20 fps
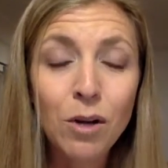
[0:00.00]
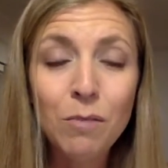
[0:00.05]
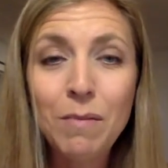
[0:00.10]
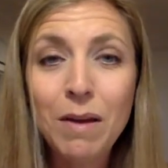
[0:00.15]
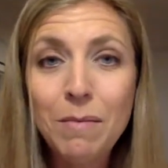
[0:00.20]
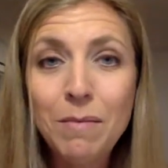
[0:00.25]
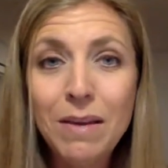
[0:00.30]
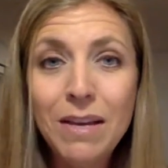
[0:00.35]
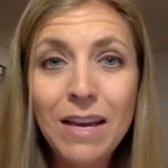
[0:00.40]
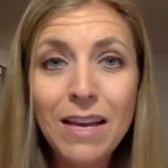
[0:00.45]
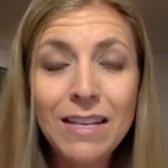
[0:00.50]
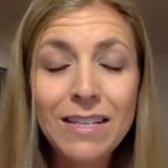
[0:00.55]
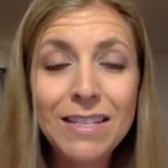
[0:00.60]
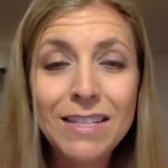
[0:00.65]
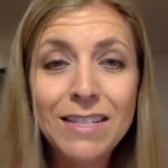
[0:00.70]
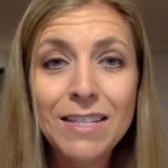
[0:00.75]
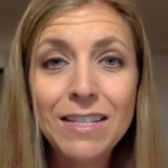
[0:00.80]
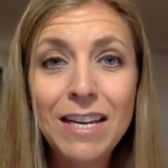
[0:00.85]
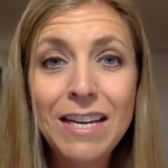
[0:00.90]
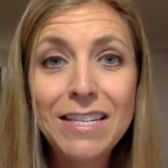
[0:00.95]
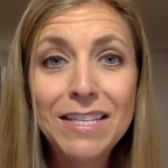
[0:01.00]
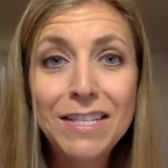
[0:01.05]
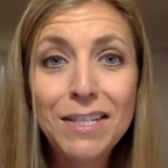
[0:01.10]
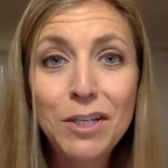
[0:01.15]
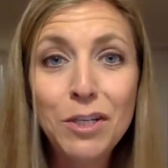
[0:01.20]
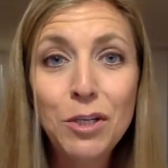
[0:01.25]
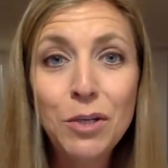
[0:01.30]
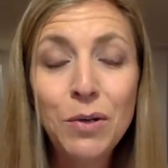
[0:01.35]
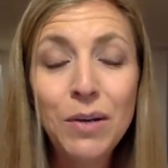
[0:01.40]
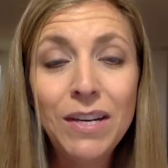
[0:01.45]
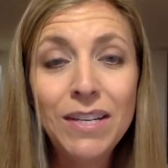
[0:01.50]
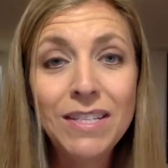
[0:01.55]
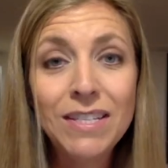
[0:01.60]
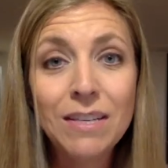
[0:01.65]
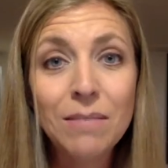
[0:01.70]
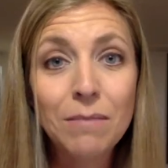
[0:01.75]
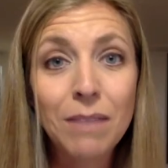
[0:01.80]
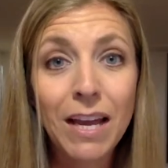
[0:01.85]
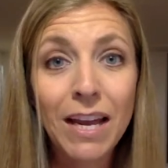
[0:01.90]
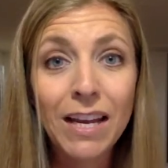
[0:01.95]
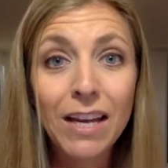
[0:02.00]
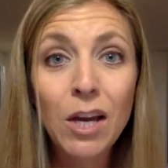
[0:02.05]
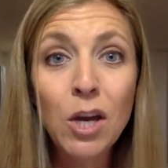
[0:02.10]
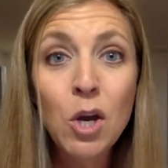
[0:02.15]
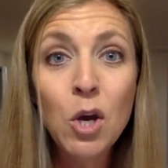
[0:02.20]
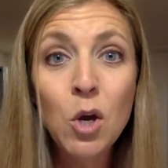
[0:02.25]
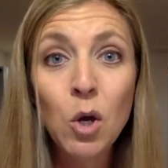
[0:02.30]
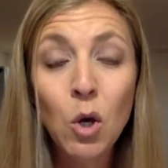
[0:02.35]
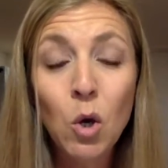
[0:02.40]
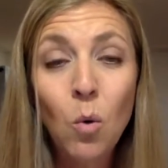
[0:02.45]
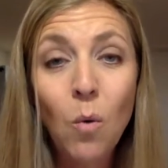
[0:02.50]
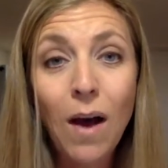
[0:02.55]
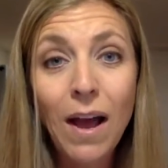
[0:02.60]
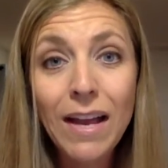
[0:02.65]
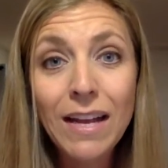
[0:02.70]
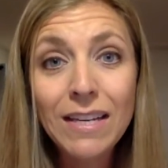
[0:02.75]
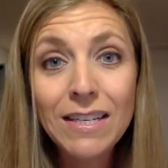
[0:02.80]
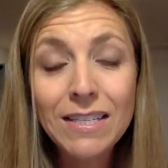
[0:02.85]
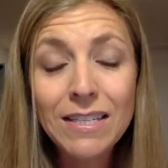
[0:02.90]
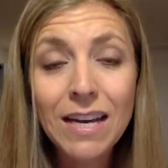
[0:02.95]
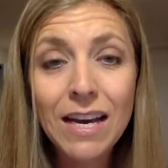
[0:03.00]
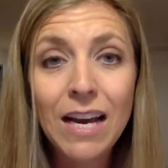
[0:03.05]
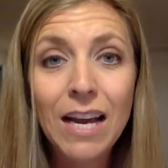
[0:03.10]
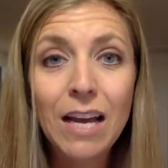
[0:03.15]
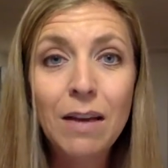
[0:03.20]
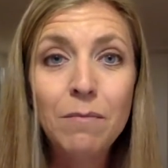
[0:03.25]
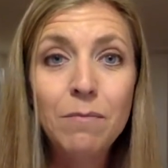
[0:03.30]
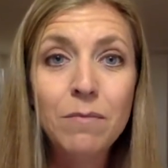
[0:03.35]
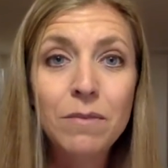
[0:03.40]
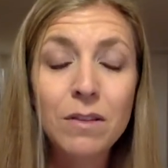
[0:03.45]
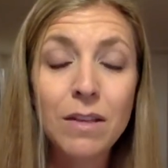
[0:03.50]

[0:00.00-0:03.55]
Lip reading: or maybe instituting some like quiet time.